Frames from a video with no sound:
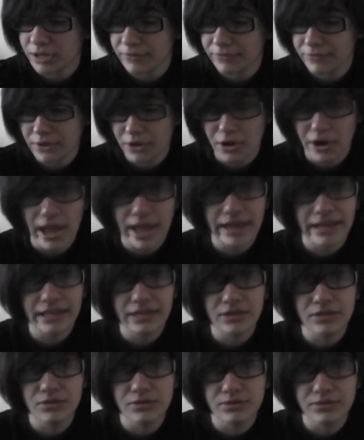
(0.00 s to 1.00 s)
if there are any
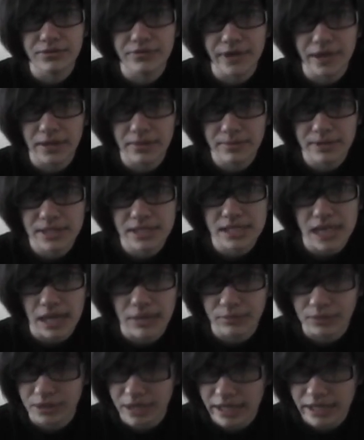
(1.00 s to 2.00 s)
new developments, I
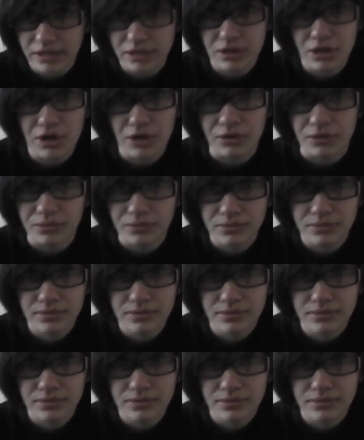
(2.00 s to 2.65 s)
will let you know.